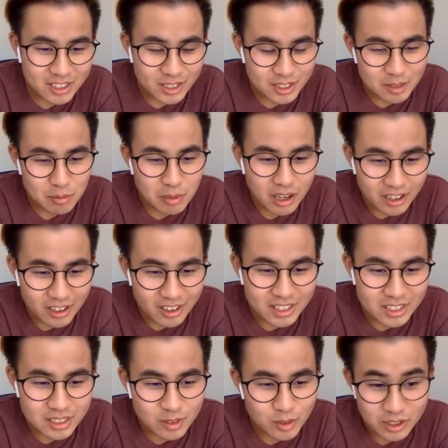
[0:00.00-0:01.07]
Because in my
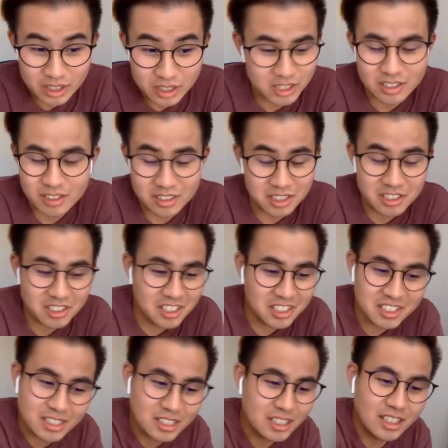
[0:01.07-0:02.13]
eyes, it still
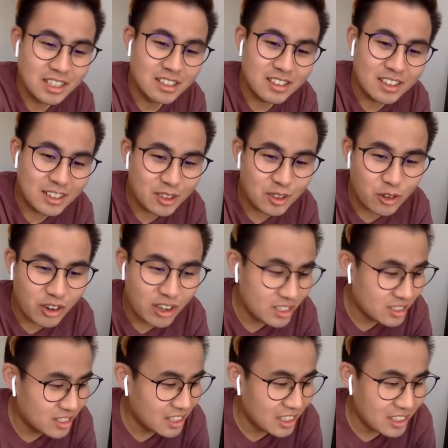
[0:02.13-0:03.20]
is like the
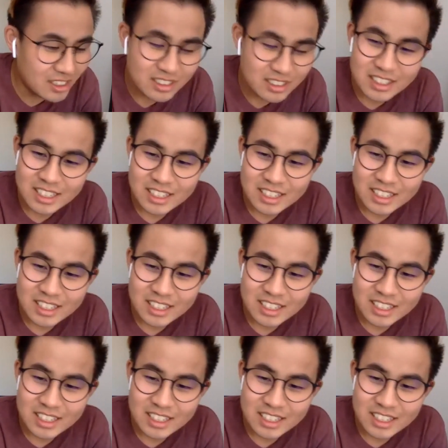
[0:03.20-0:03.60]
greatest thing